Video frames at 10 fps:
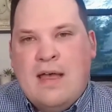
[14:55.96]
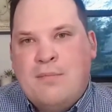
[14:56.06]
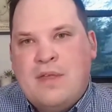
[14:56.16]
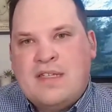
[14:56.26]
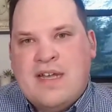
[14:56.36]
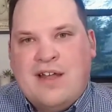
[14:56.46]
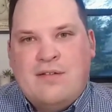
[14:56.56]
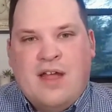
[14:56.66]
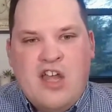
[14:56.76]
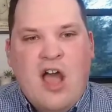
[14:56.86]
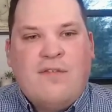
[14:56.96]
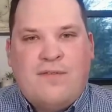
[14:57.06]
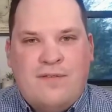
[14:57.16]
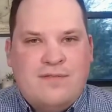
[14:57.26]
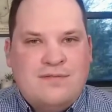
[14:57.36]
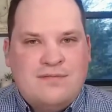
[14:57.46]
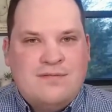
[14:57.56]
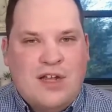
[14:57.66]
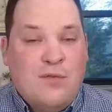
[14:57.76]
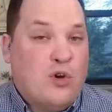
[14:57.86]
Um, it's not enough,
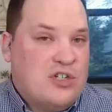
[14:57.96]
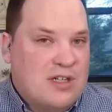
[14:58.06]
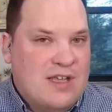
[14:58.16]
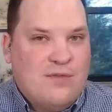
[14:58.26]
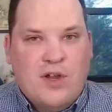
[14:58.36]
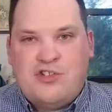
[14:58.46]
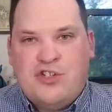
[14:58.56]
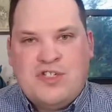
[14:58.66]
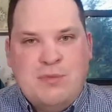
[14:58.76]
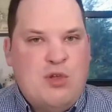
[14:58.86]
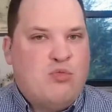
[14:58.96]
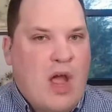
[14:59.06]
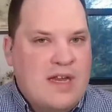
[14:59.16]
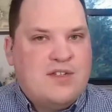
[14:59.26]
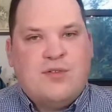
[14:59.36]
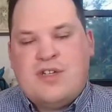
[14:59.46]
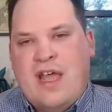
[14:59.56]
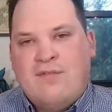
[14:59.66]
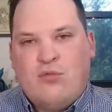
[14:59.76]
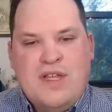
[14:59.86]
unfortunately, for us just to be right or
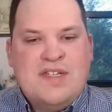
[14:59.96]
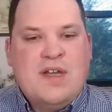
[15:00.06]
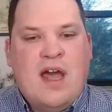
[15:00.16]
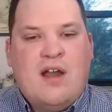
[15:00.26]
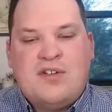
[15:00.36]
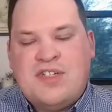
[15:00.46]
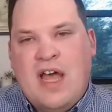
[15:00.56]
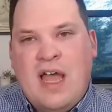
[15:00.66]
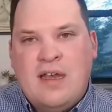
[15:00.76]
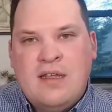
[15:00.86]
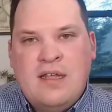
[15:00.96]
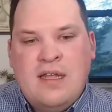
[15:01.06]
to have reason on our side.